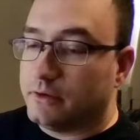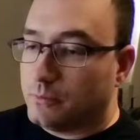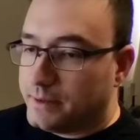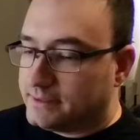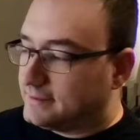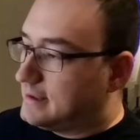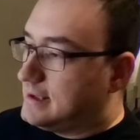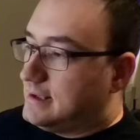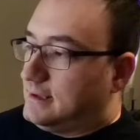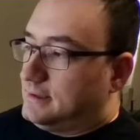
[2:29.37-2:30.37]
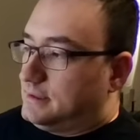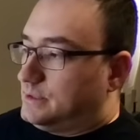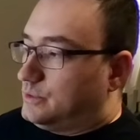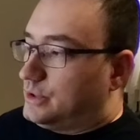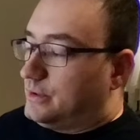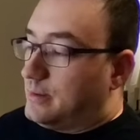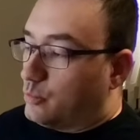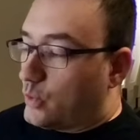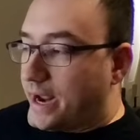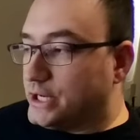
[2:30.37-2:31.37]
little bit.
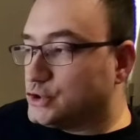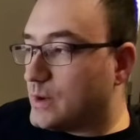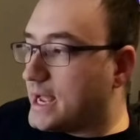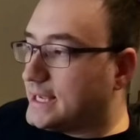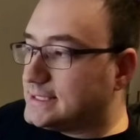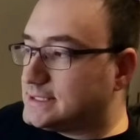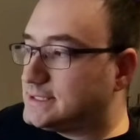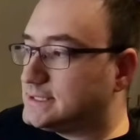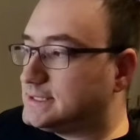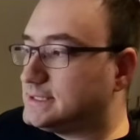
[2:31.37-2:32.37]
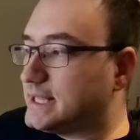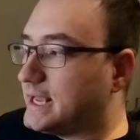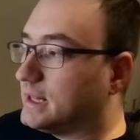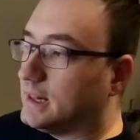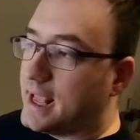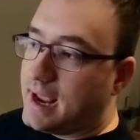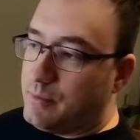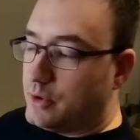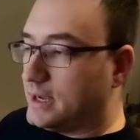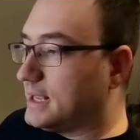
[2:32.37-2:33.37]
Range-wise, they claim
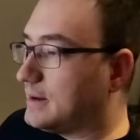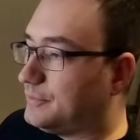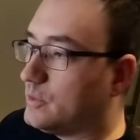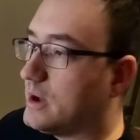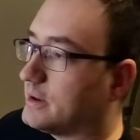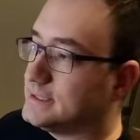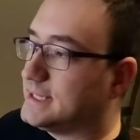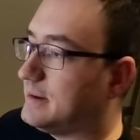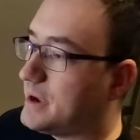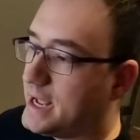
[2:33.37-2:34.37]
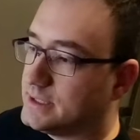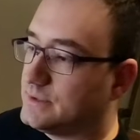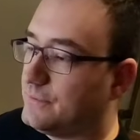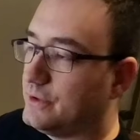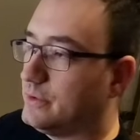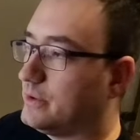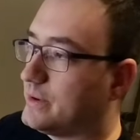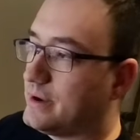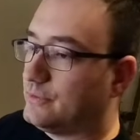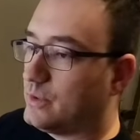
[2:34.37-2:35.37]
you can get up to 110 miles if you're doing
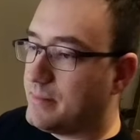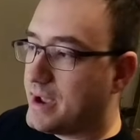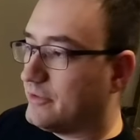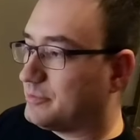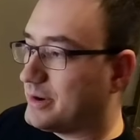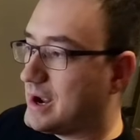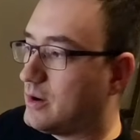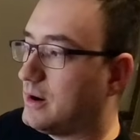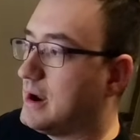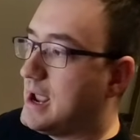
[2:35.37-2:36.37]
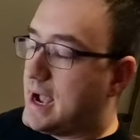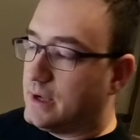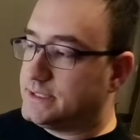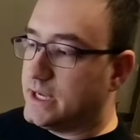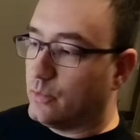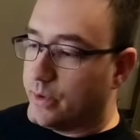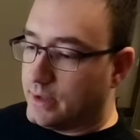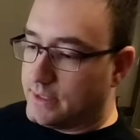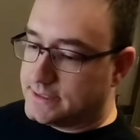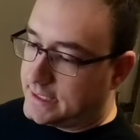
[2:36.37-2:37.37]
around 20 miles per hour. I would say
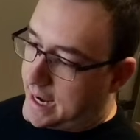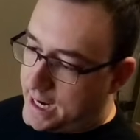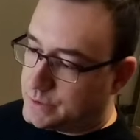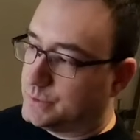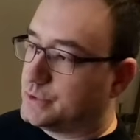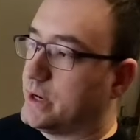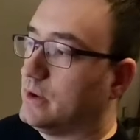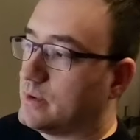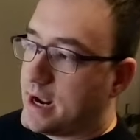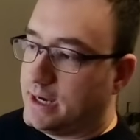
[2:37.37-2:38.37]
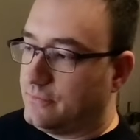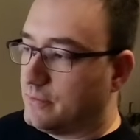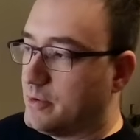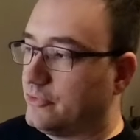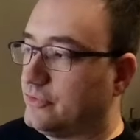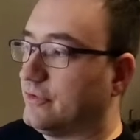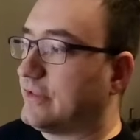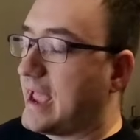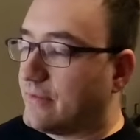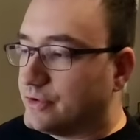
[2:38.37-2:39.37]
realistic actual trail riding for most of us
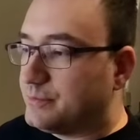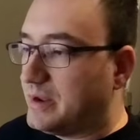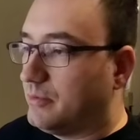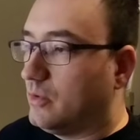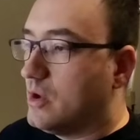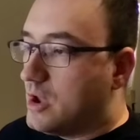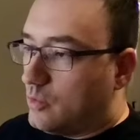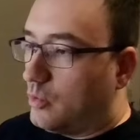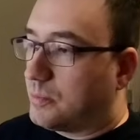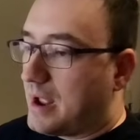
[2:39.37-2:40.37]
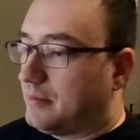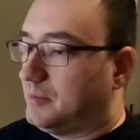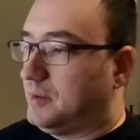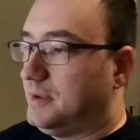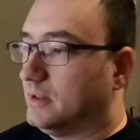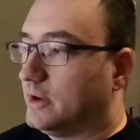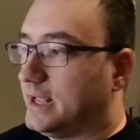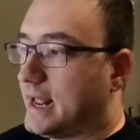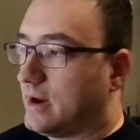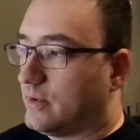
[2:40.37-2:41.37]
average people will probably be
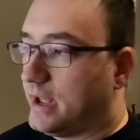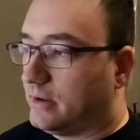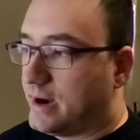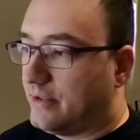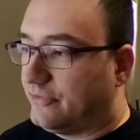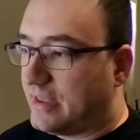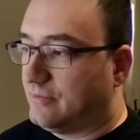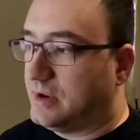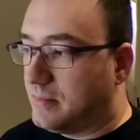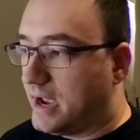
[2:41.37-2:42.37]
looking at right around 70